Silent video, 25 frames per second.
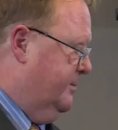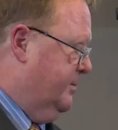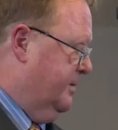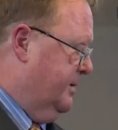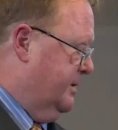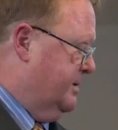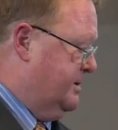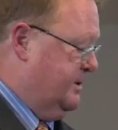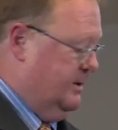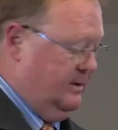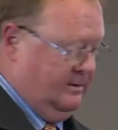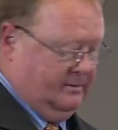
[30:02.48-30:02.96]

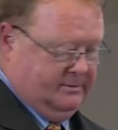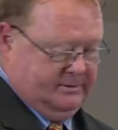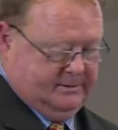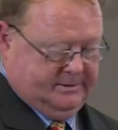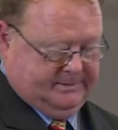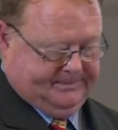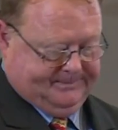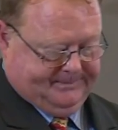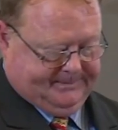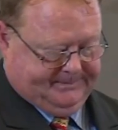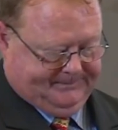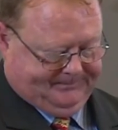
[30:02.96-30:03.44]
British
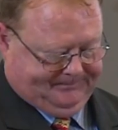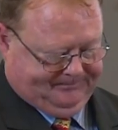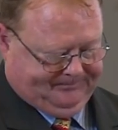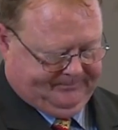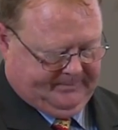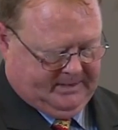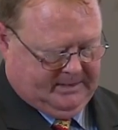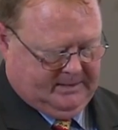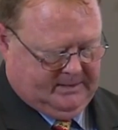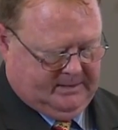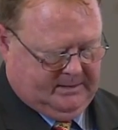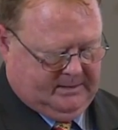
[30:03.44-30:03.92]
soldiers.
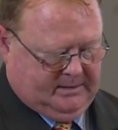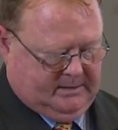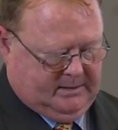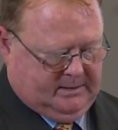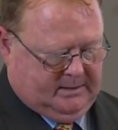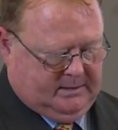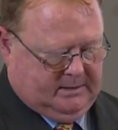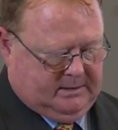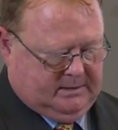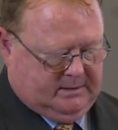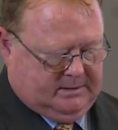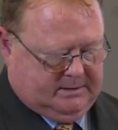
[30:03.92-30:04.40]

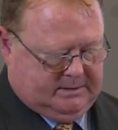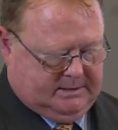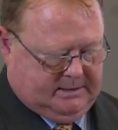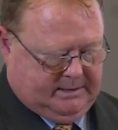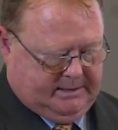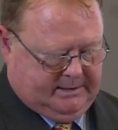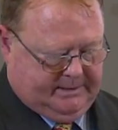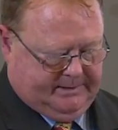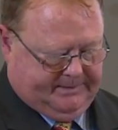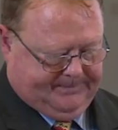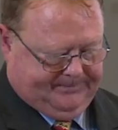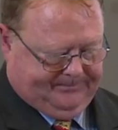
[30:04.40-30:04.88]

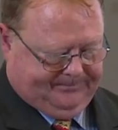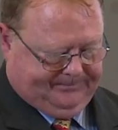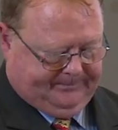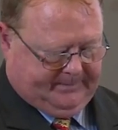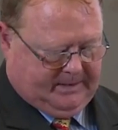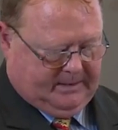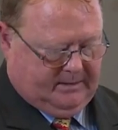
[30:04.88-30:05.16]
So